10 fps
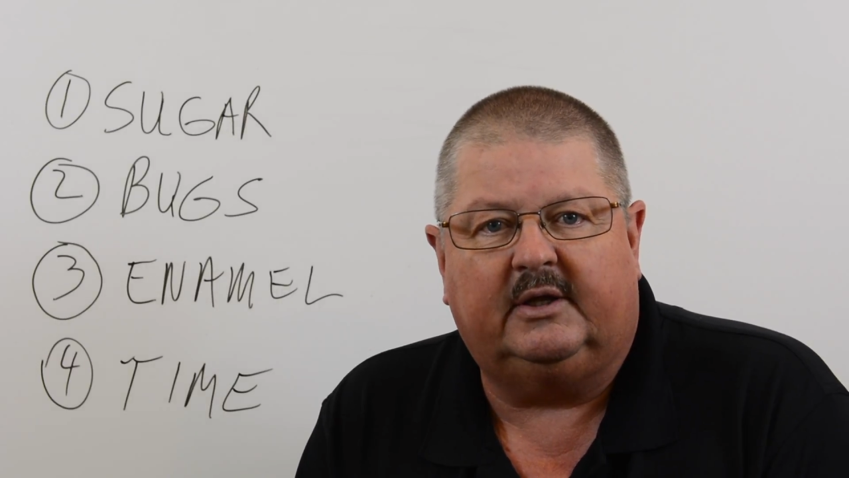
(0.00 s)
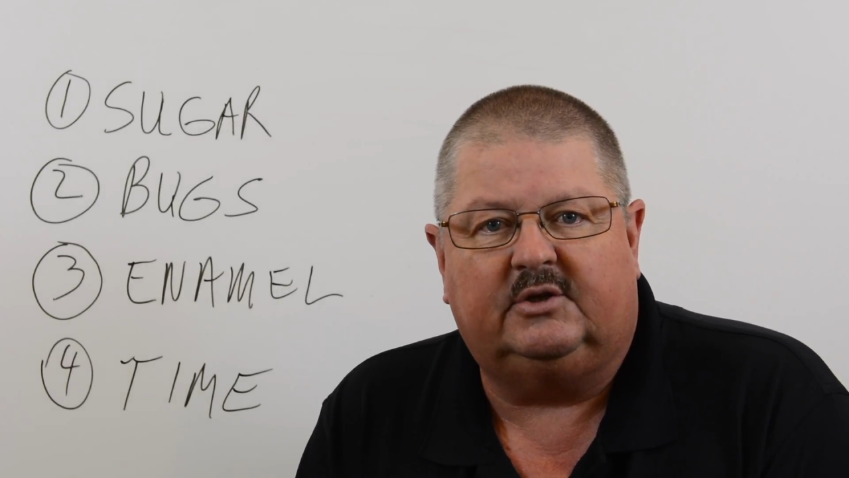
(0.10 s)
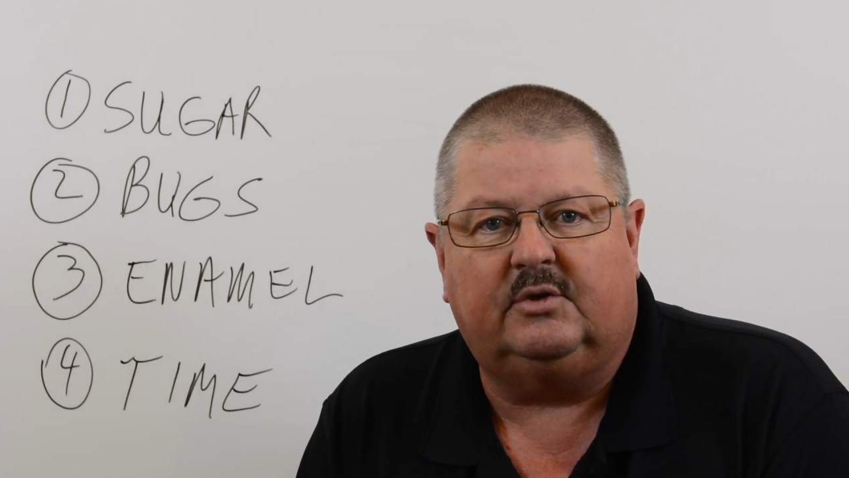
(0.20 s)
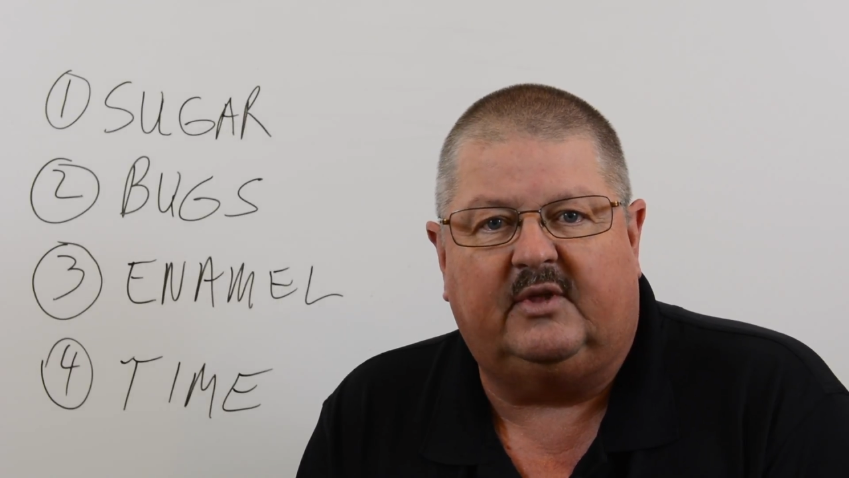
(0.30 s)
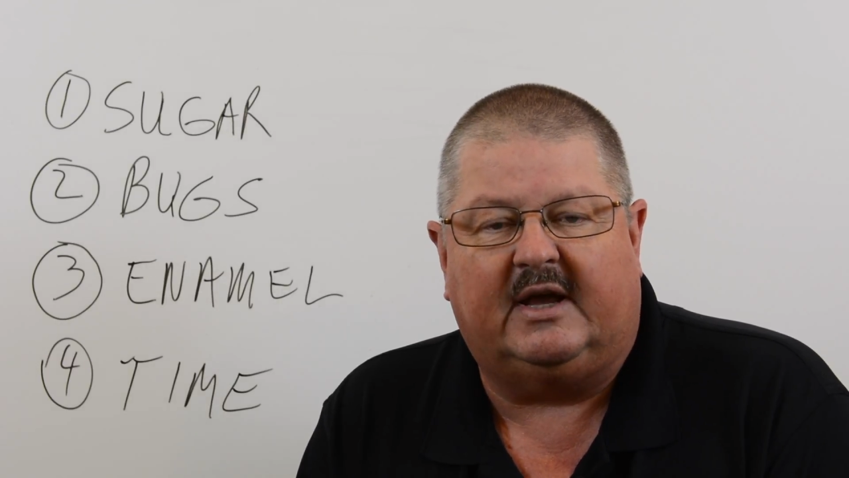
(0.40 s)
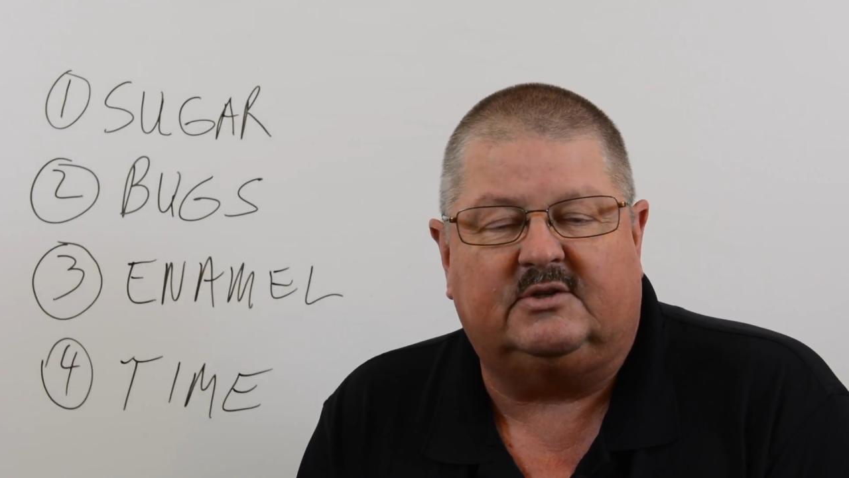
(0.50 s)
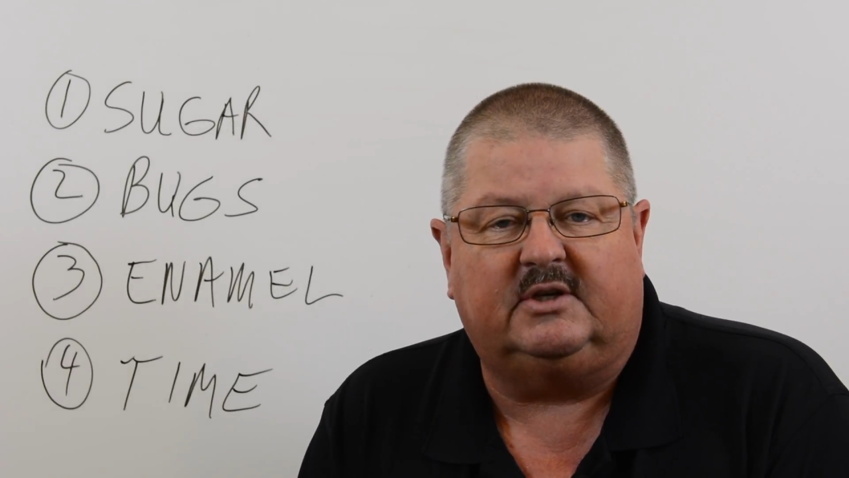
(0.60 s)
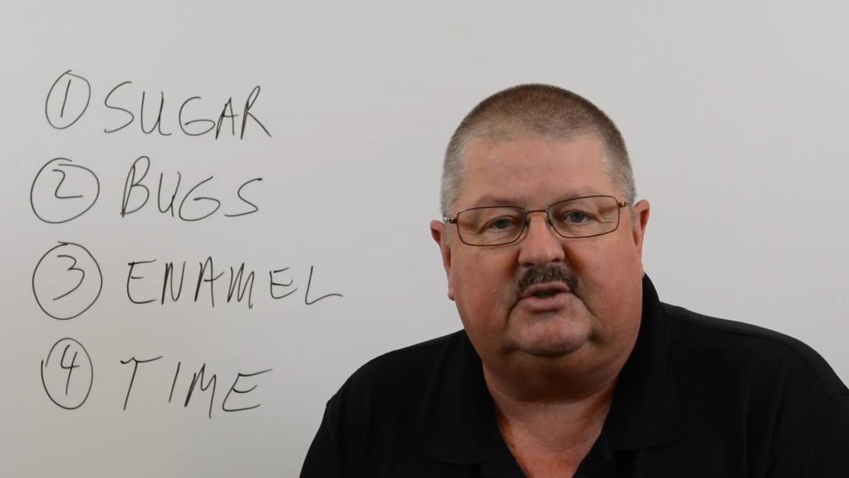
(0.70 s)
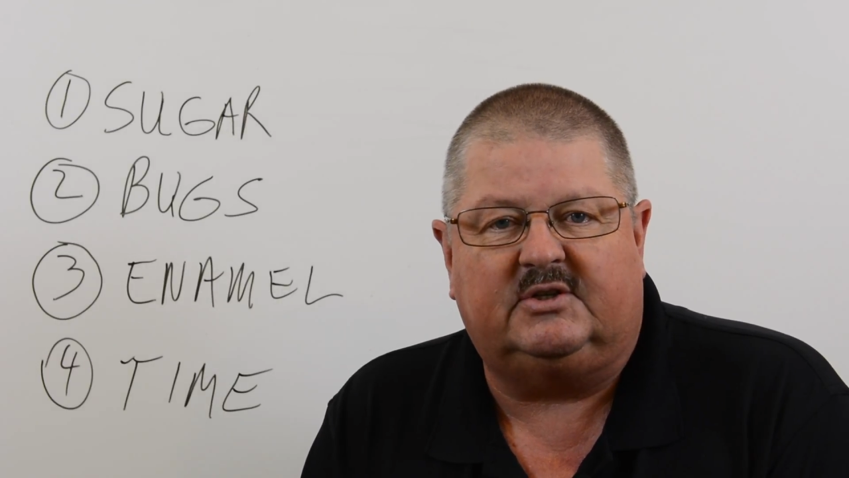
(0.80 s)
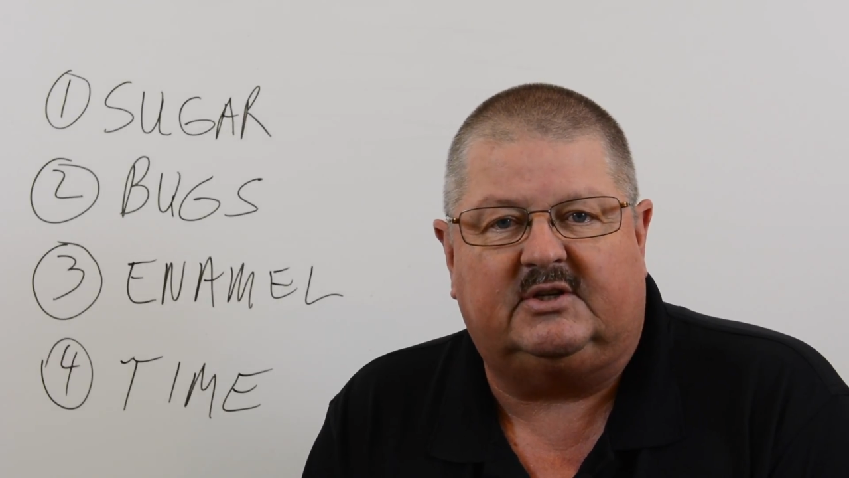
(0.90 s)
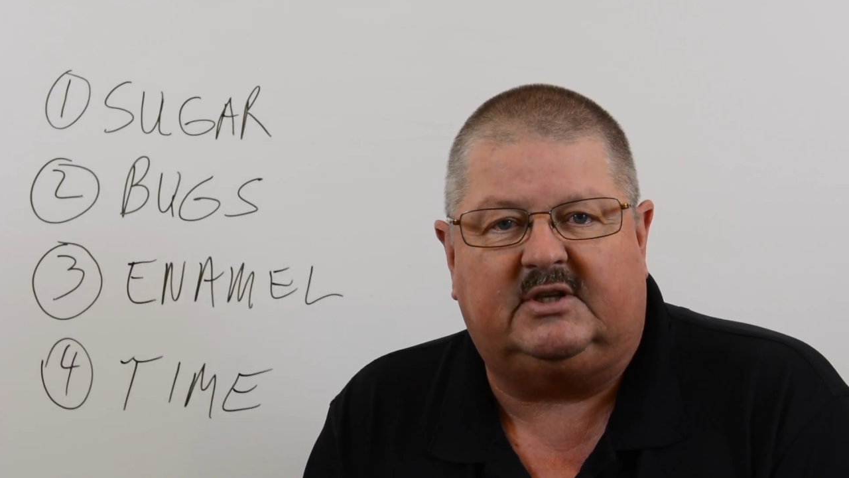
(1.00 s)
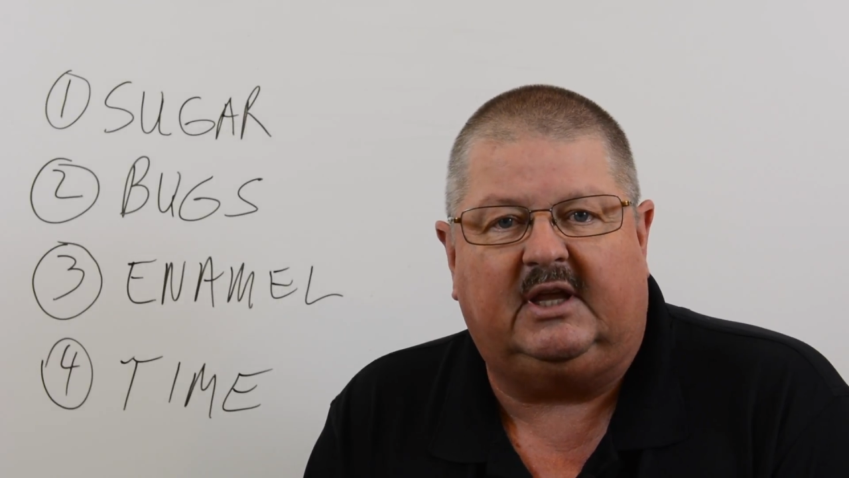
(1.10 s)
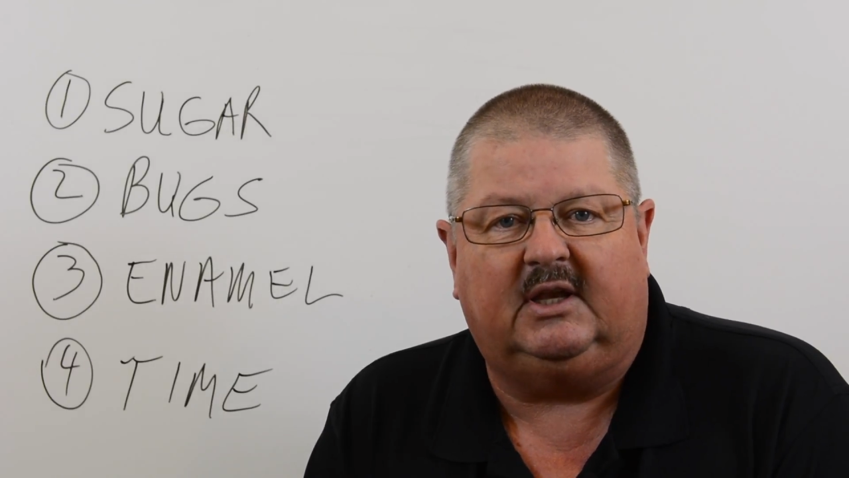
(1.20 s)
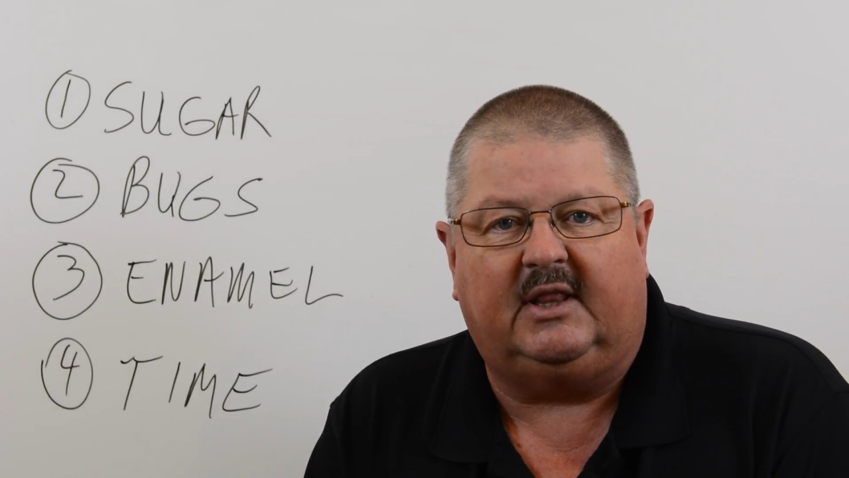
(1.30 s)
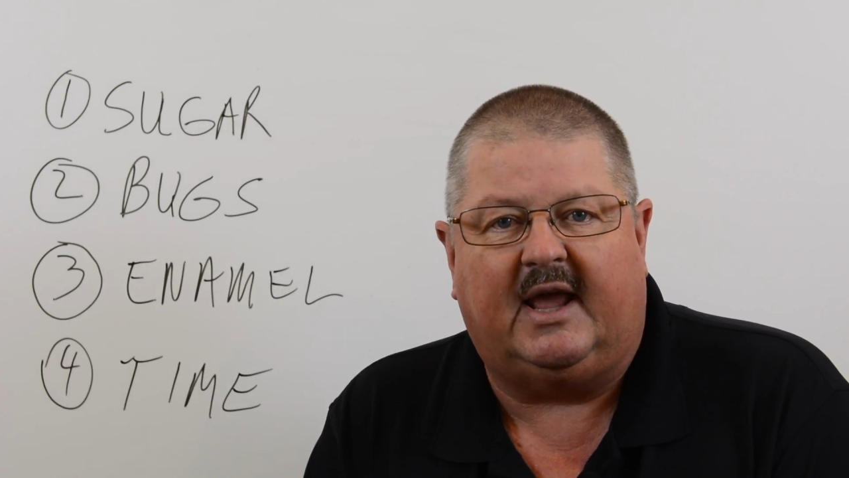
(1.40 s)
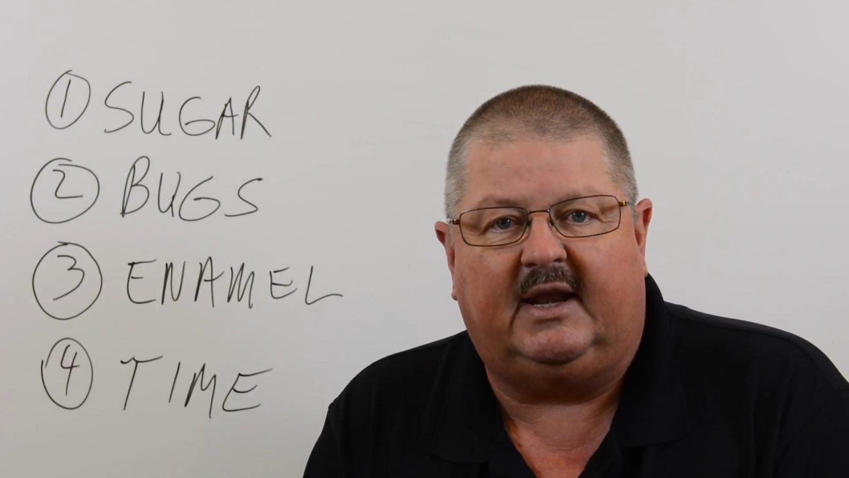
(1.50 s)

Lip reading: in 2016 and